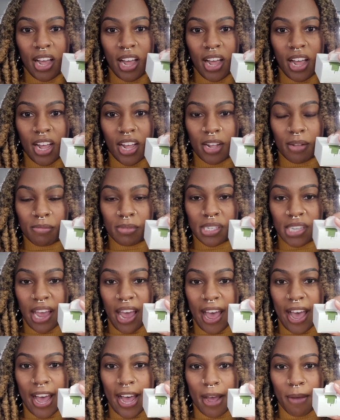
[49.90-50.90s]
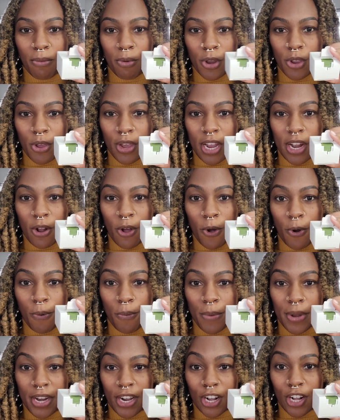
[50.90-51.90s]
tab where you can
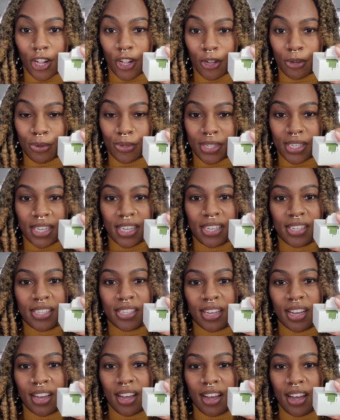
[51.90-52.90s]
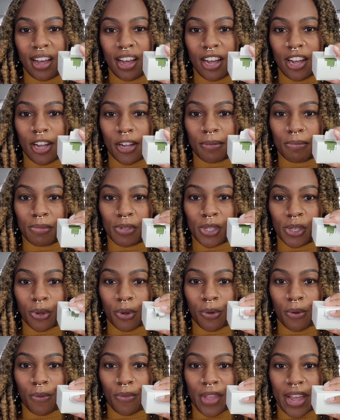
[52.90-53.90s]
open and close it.
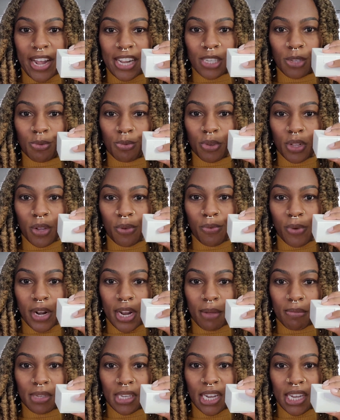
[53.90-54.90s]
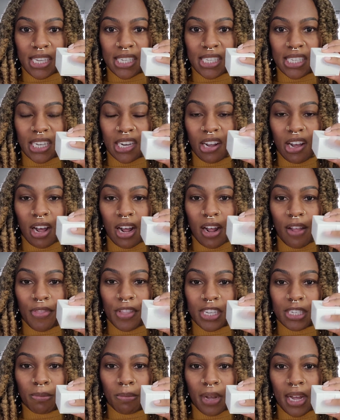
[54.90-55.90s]
So that's really what I'm testing on
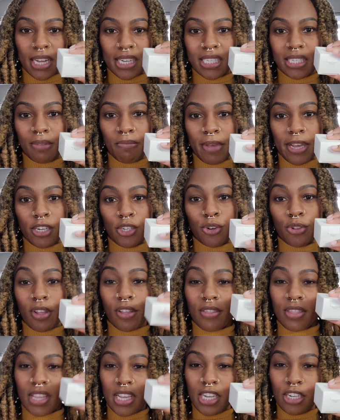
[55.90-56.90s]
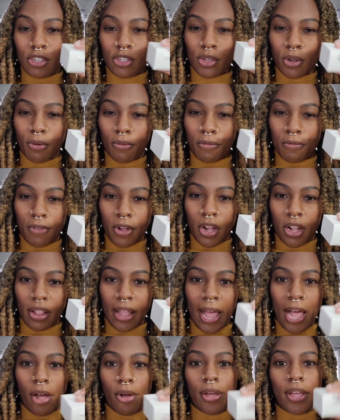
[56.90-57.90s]
this box to make sure that these don't fall
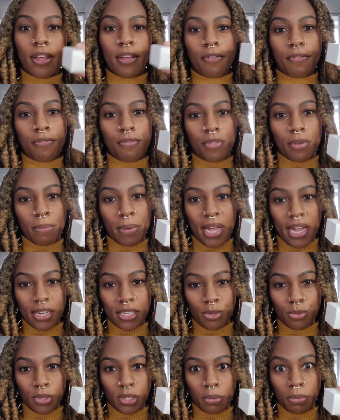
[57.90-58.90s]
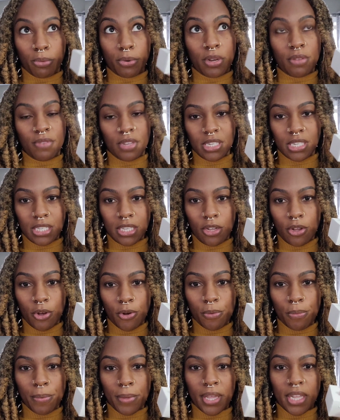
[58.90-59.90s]
out if the box was previously
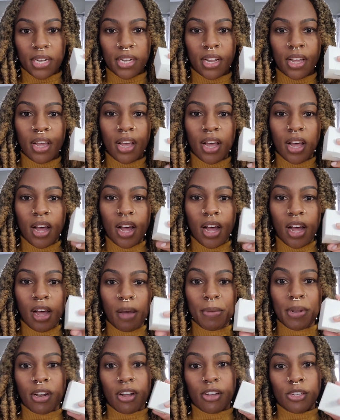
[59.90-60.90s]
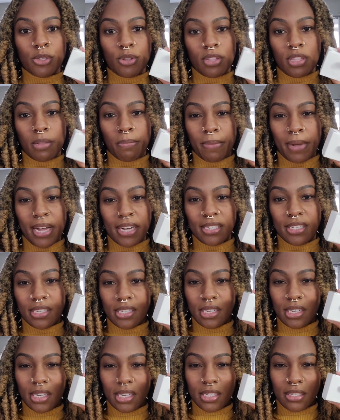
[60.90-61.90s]
opened, and also that the box
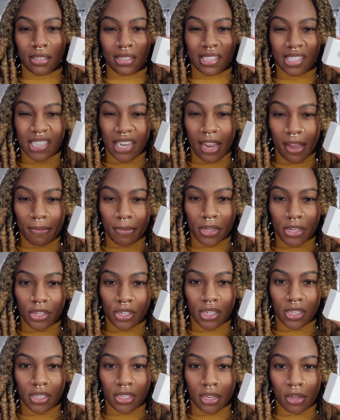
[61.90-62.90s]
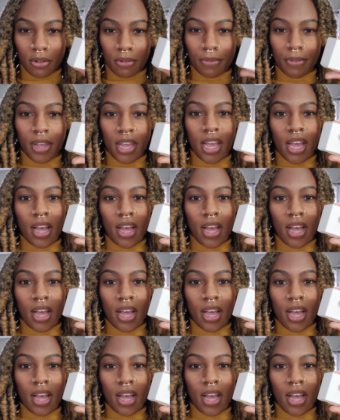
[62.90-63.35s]
doesn't get damaged itself